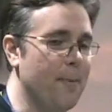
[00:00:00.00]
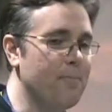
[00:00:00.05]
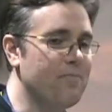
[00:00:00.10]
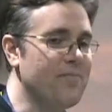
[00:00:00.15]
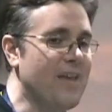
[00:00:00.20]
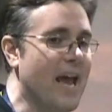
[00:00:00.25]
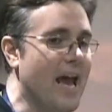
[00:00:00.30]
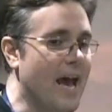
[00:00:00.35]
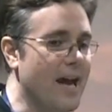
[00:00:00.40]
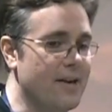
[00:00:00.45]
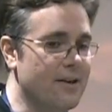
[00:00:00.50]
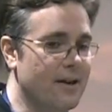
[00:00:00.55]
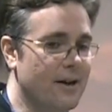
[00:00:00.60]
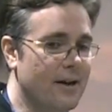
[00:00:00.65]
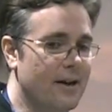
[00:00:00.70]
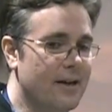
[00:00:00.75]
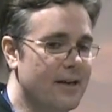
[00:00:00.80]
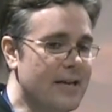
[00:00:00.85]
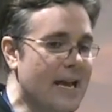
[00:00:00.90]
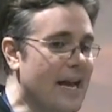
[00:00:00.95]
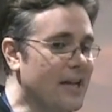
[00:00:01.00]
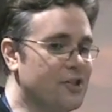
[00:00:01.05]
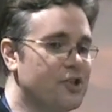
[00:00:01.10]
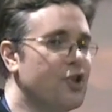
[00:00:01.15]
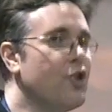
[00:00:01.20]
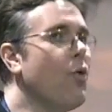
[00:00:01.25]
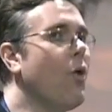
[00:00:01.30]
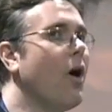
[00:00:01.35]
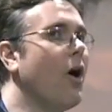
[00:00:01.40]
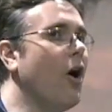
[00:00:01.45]
And yes,
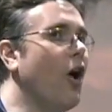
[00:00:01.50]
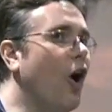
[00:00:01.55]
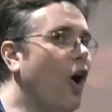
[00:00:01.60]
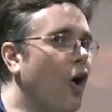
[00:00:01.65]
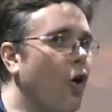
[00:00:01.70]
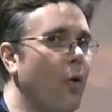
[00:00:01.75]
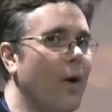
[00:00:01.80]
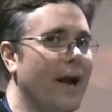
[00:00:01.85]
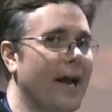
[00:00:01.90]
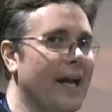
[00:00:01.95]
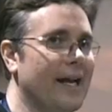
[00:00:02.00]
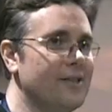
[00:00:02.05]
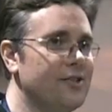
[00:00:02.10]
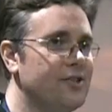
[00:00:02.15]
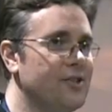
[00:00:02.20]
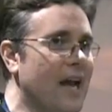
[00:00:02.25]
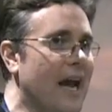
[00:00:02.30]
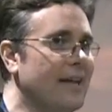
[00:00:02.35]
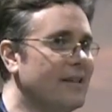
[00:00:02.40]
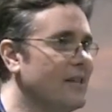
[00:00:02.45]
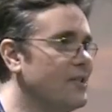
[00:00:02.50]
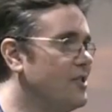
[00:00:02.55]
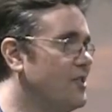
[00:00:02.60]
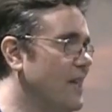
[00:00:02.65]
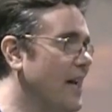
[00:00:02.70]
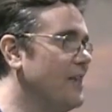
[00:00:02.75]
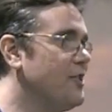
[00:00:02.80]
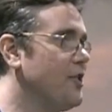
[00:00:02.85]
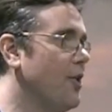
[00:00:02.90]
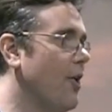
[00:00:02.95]
you are always at the
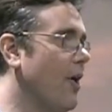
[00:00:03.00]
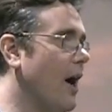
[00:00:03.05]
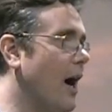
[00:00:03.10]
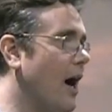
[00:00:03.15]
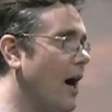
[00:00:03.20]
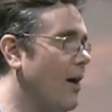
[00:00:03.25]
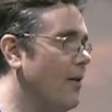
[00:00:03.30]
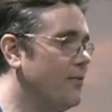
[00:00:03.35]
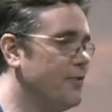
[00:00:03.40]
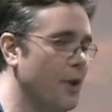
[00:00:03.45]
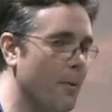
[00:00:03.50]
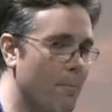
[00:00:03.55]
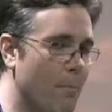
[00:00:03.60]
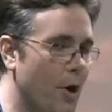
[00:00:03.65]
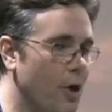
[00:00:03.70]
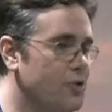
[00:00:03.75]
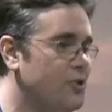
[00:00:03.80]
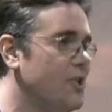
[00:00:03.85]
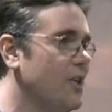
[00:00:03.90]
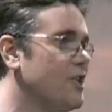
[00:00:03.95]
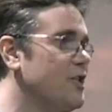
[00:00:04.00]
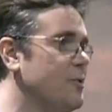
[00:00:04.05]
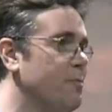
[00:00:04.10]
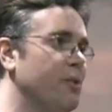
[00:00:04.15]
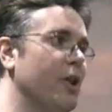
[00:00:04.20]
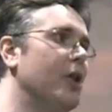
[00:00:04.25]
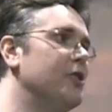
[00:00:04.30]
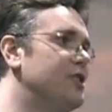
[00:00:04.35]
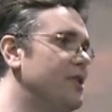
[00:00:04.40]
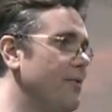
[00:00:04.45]
center of the most
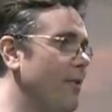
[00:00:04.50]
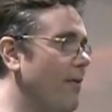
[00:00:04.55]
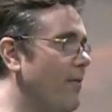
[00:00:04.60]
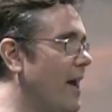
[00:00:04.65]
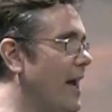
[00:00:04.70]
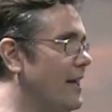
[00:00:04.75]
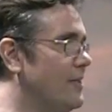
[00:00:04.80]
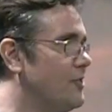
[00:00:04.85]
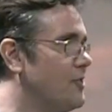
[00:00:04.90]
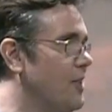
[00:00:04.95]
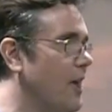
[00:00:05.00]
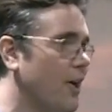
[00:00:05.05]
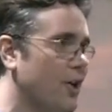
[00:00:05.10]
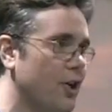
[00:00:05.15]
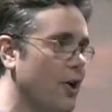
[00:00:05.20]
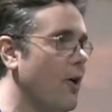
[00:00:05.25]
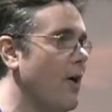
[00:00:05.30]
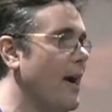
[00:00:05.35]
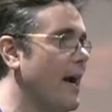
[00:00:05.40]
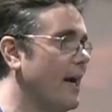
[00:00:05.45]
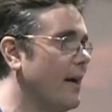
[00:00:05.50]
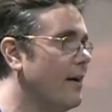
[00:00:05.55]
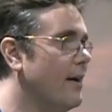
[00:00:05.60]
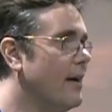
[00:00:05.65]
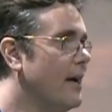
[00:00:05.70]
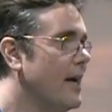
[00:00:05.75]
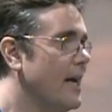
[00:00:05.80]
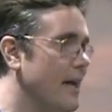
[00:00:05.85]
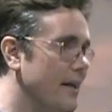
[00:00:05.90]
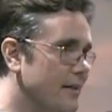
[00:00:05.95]
explosive events occurring
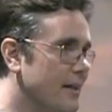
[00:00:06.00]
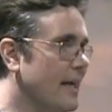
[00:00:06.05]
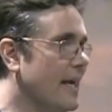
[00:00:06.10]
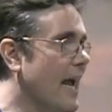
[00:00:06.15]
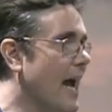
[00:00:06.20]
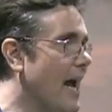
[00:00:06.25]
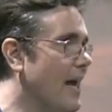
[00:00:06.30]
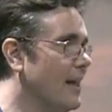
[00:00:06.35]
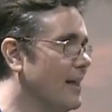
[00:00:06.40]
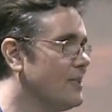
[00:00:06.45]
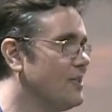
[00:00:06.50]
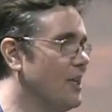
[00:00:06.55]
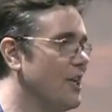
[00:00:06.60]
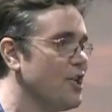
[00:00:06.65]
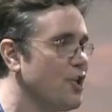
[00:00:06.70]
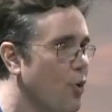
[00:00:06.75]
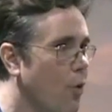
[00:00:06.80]
in the galaxy.